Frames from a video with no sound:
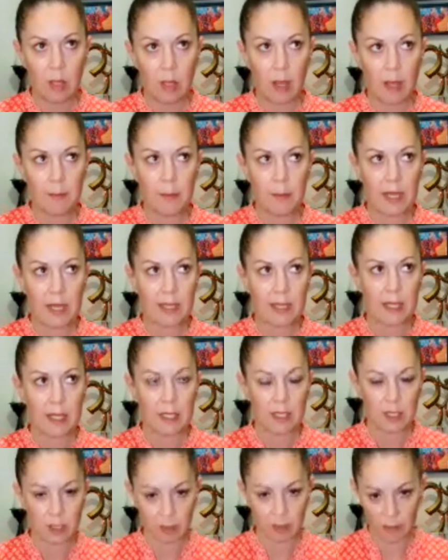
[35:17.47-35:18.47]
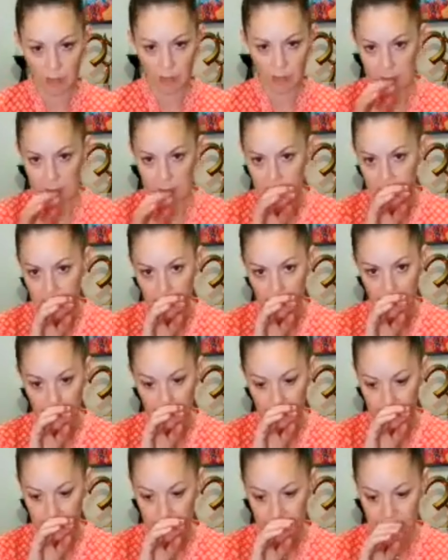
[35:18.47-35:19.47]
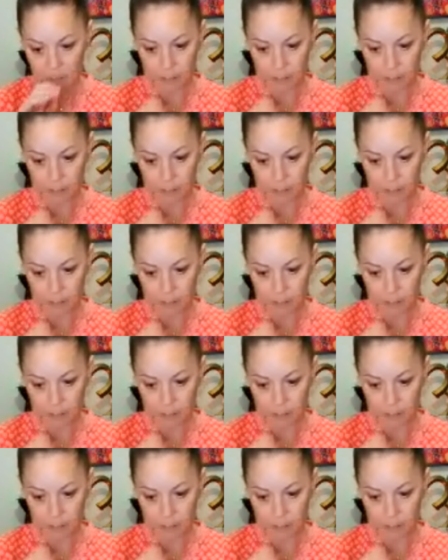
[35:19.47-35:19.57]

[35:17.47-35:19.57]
lie back in Shavasana.